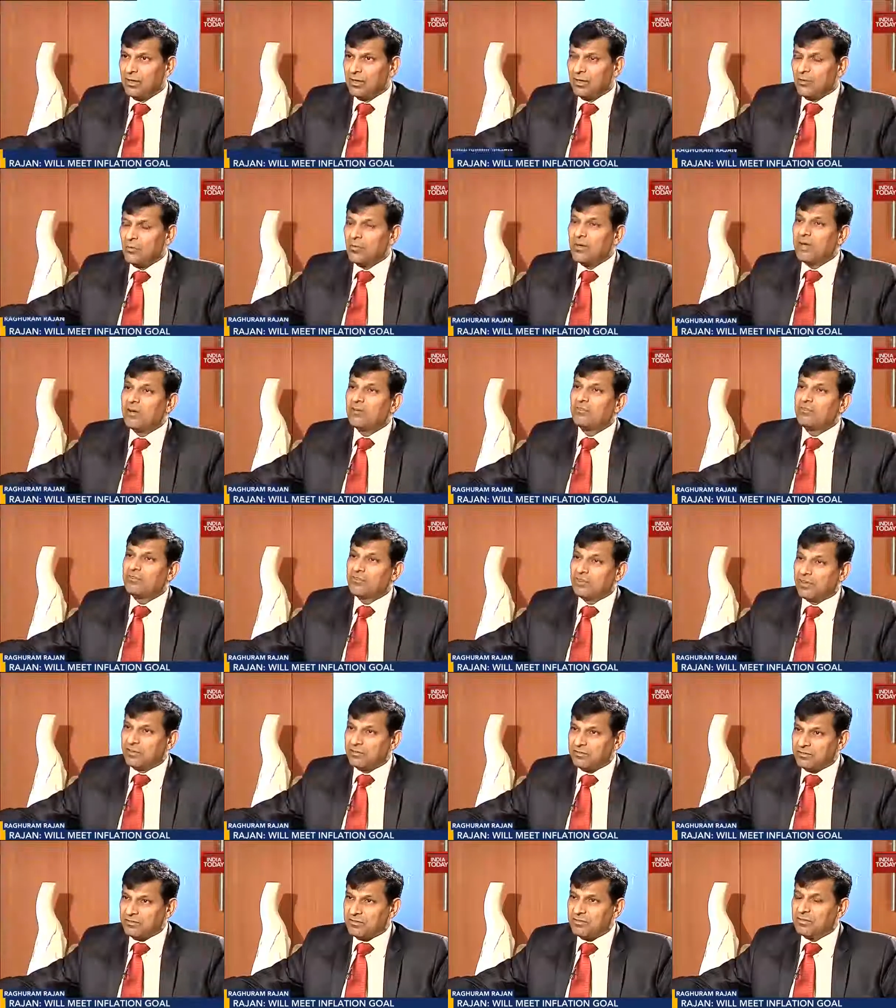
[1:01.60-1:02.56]
we are
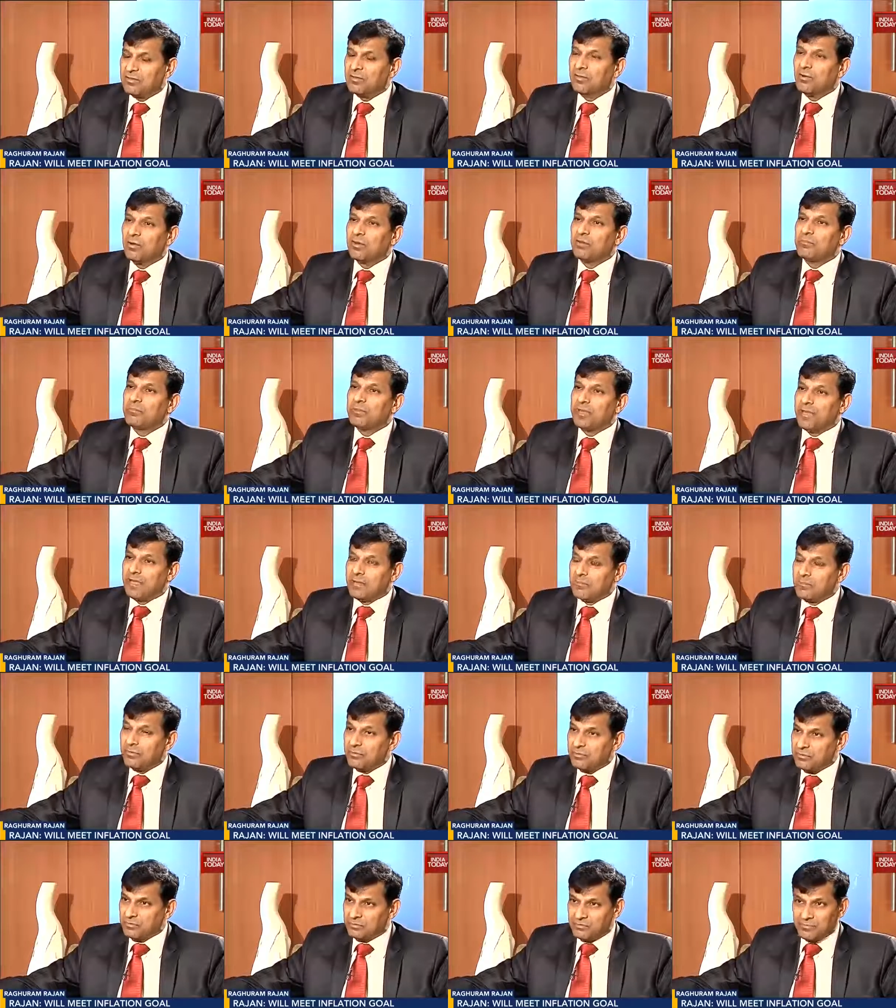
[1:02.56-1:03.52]
just going to be able
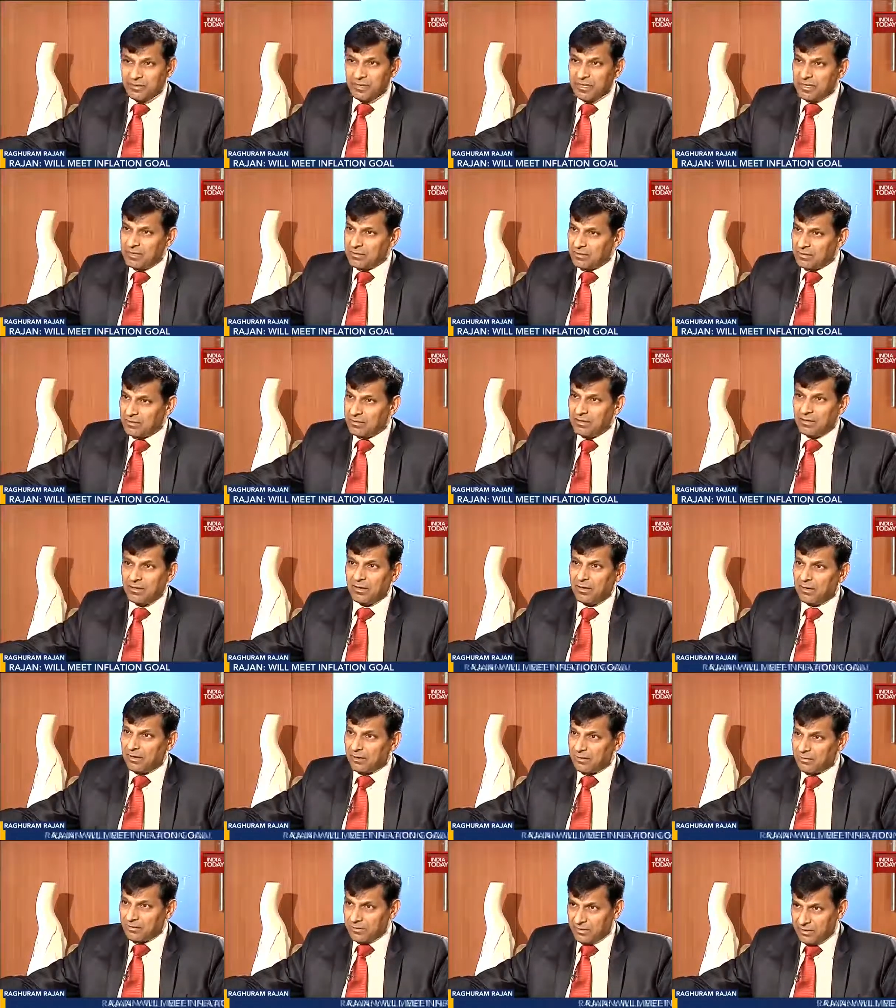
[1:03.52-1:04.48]
to meet
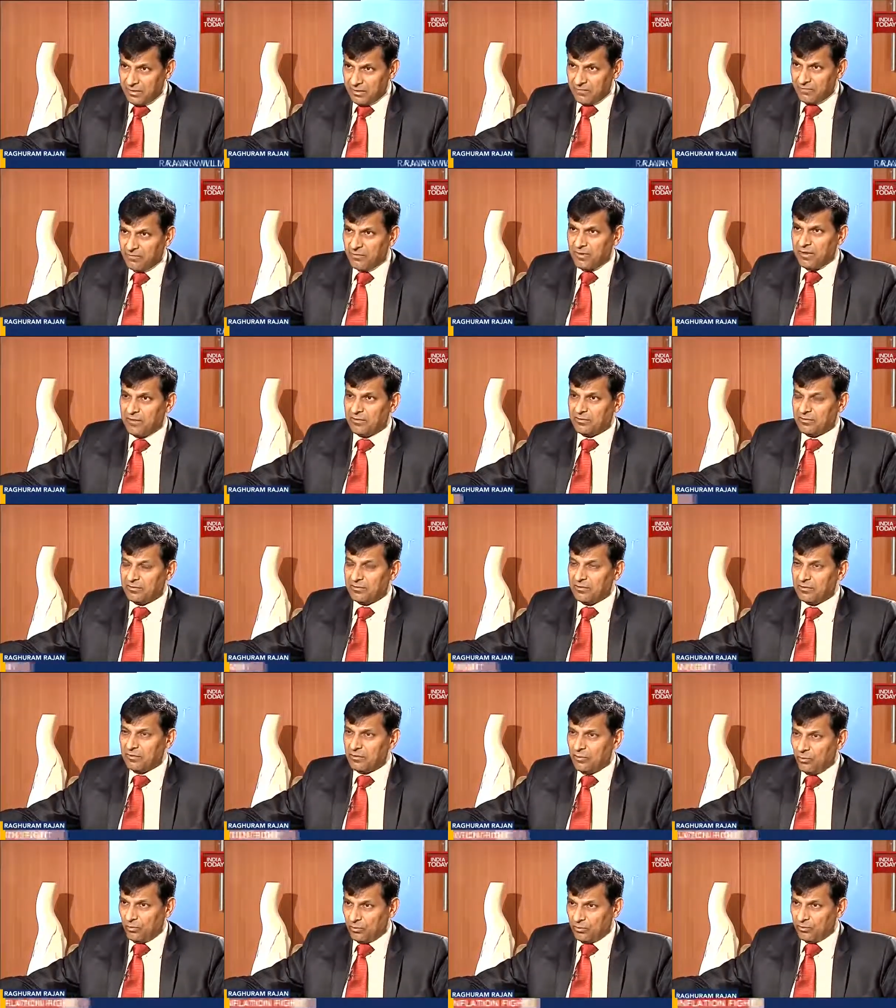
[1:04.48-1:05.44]
our inflation
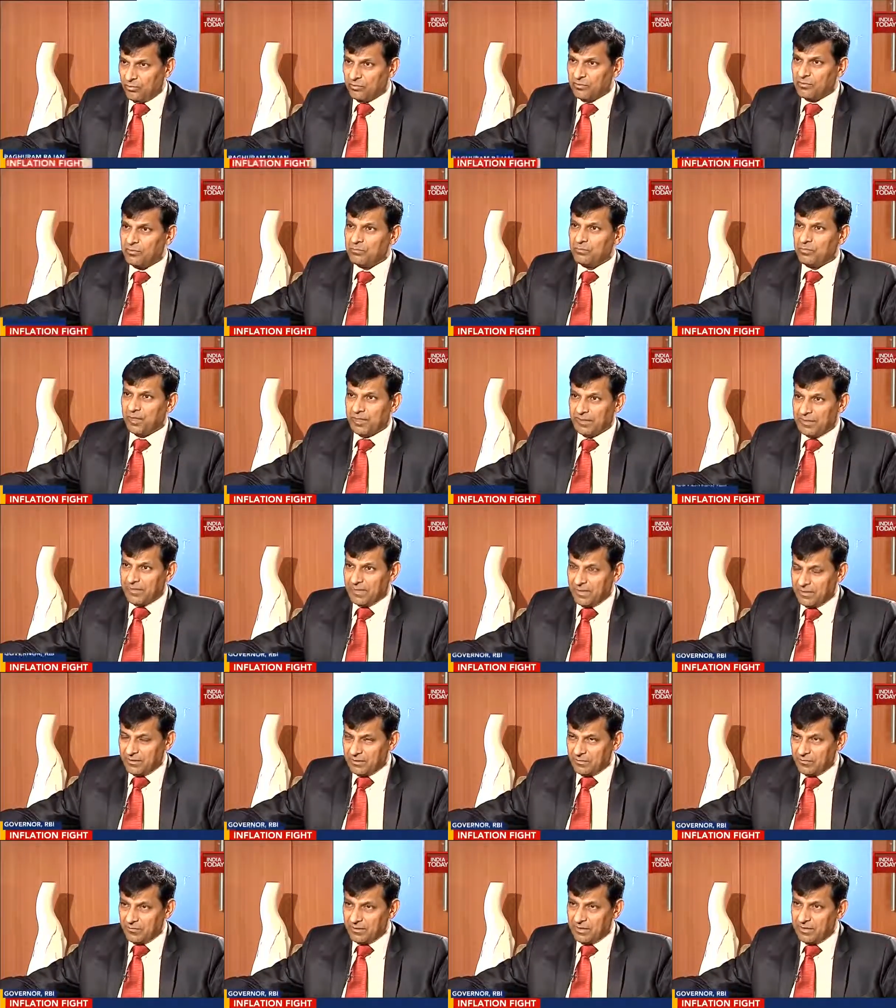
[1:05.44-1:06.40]
goals by the end
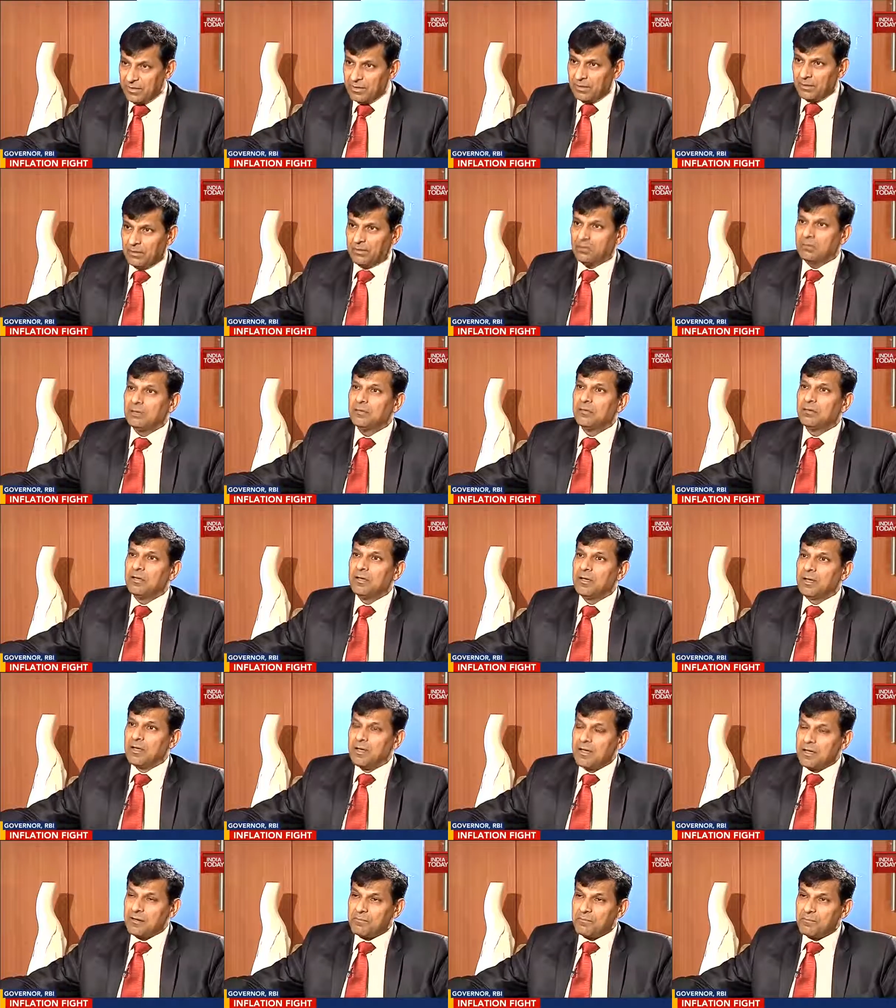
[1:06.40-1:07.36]
of the year.
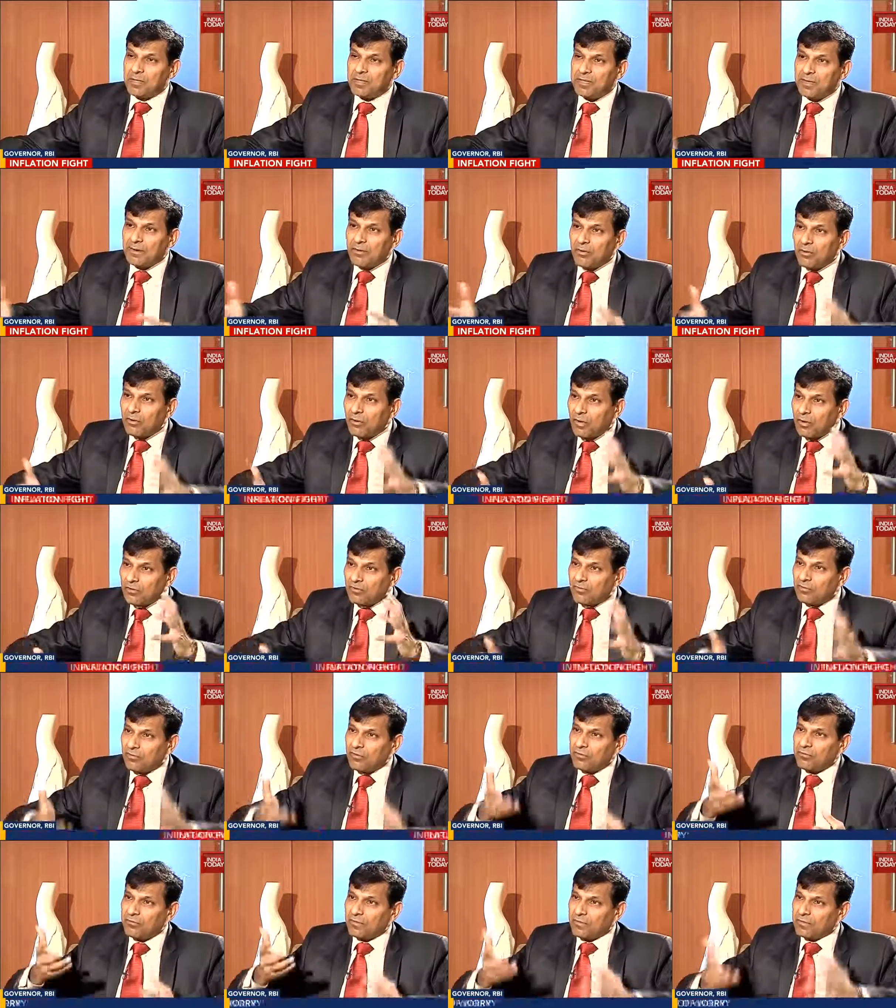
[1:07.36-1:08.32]
But there are lots
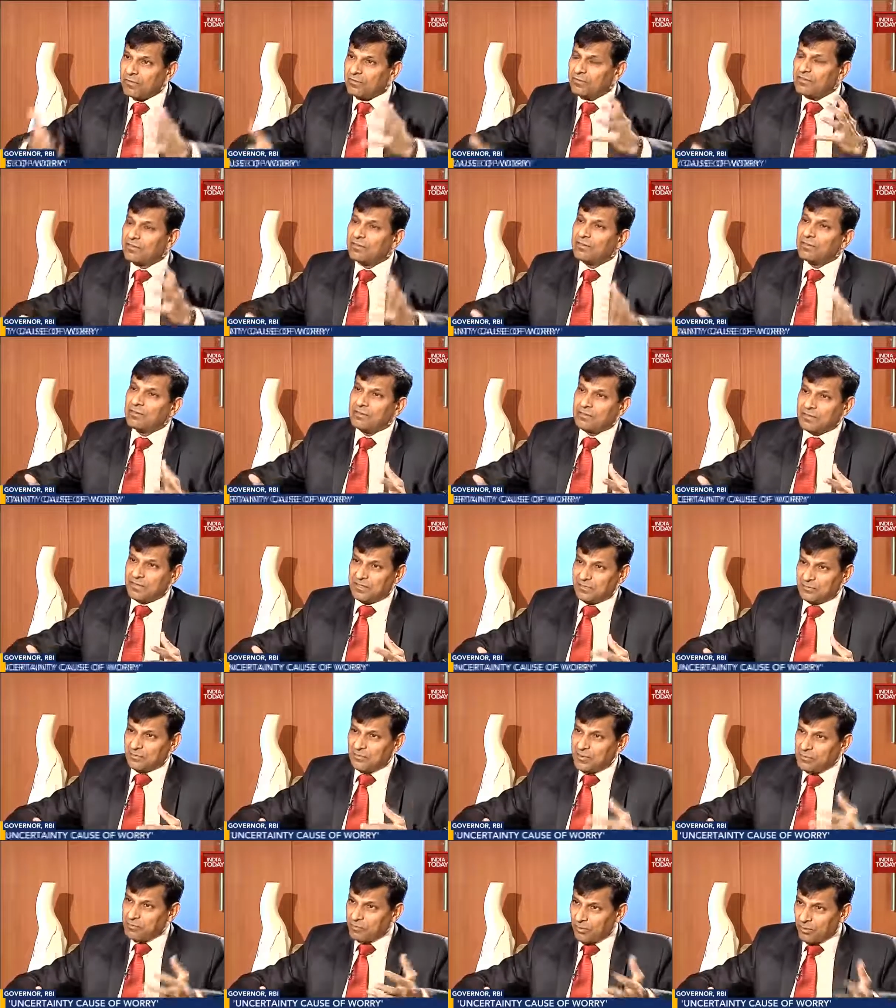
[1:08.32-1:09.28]
of uncertainties.
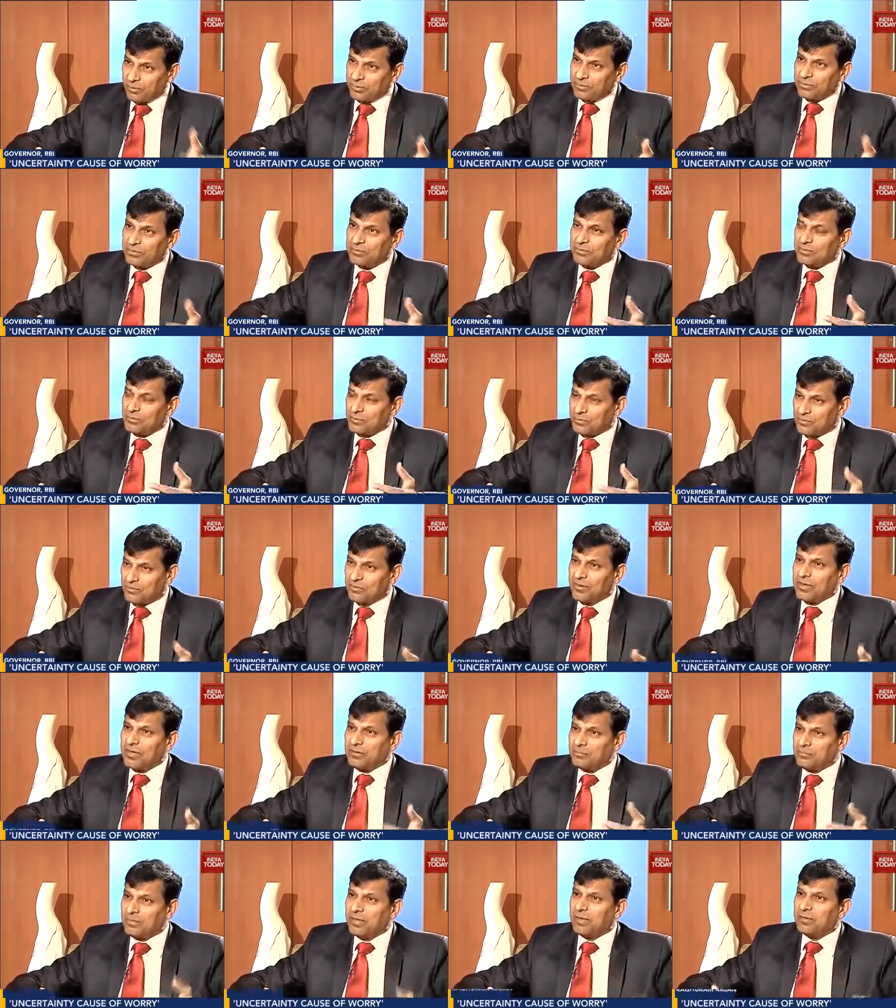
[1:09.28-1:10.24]
We pointed to three
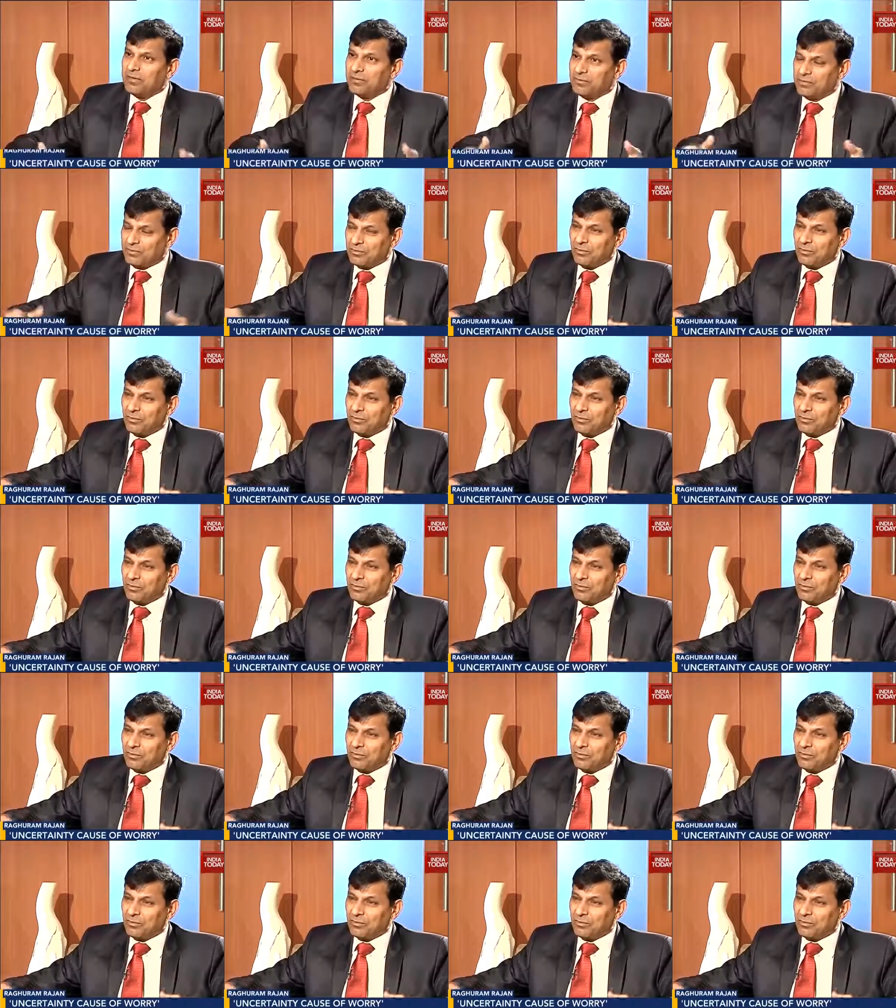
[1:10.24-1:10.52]
big